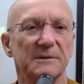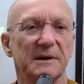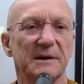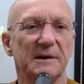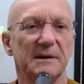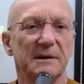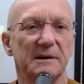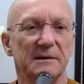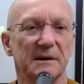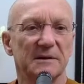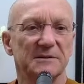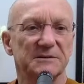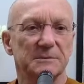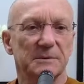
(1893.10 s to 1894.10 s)
Okay,
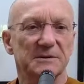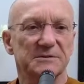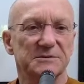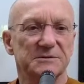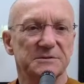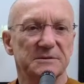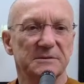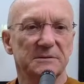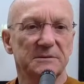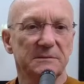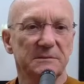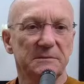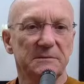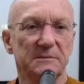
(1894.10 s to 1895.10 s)
next
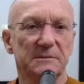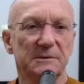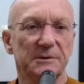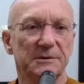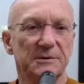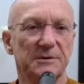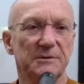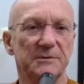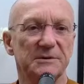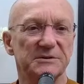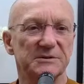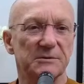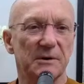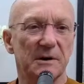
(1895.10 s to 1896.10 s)
question. Could you
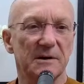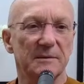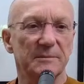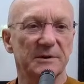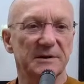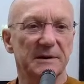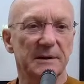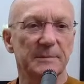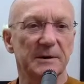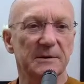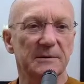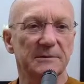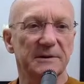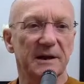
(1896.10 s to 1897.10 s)
describe a
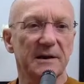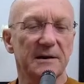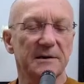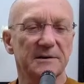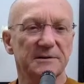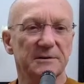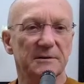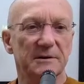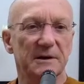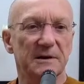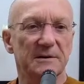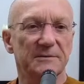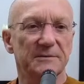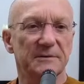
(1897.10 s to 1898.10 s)
typical day in your
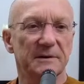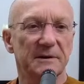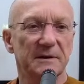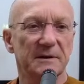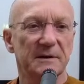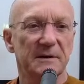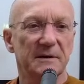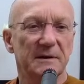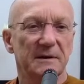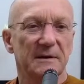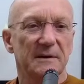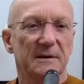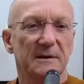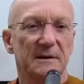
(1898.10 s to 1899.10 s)
life?
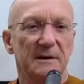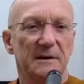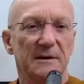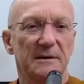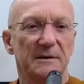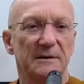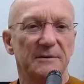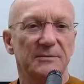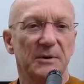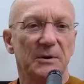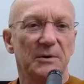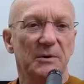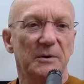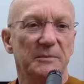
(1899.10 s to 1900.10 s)
A
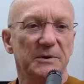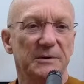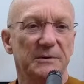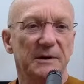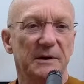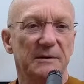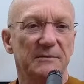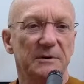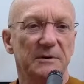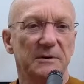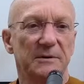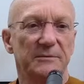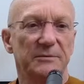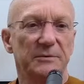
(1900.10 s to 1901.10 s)
follow-up. Do you have a
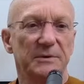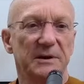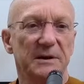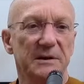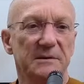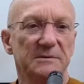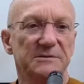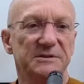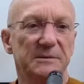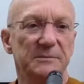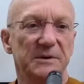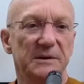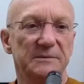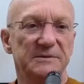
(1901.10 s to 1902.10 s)
lot of routines?
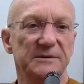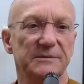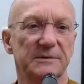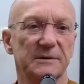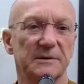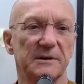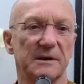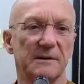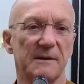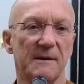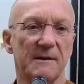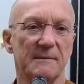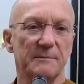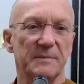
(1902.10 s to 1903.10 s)
Sometimes I feel that
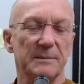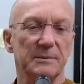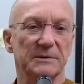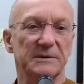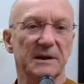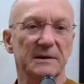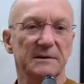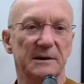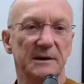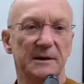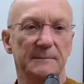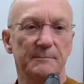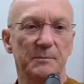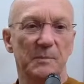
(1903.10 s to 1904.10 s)
people tend to
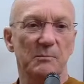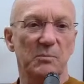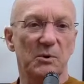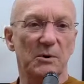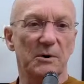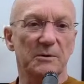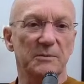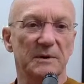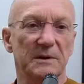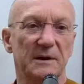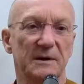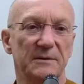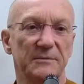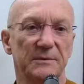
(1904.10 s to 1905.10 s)
get bored with
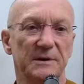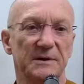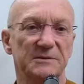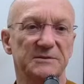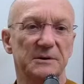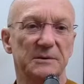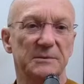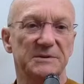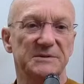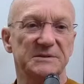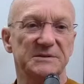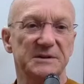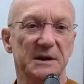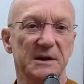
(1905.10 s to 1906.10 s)
life when it's always
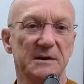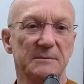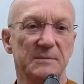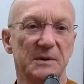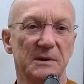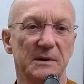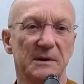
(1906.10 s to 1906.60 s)
the same.